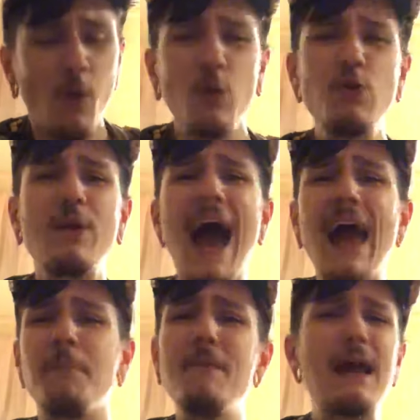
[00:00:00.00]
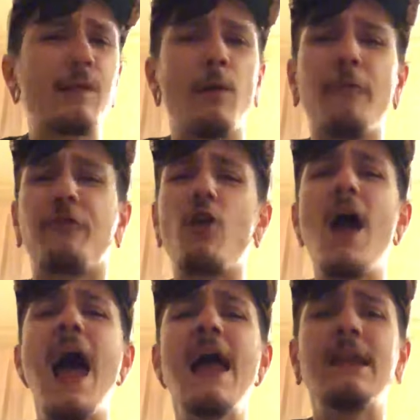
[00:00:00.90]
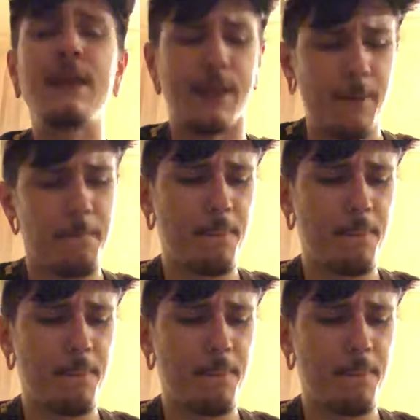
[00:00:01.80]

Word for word: Well, you gotta make some friends.